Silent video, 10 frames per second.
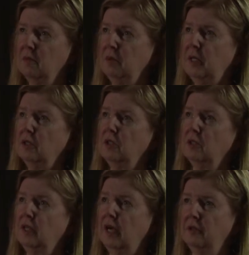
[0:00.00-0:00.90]

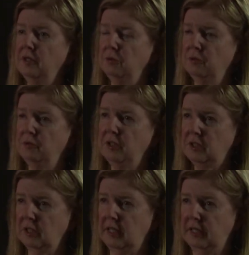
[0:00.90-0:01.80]
because they, and they were very
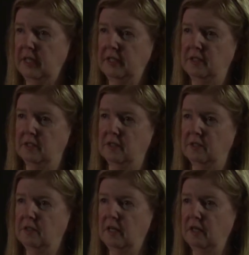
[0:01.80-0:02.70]
select
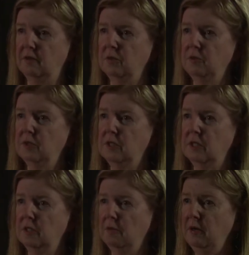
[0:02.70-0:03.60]
cases that we would
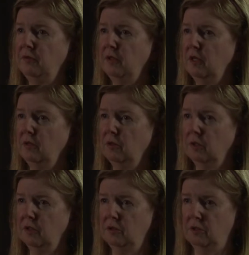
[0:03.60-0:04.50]
send to Buffalo
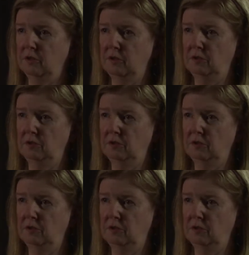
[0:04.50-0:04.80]
or to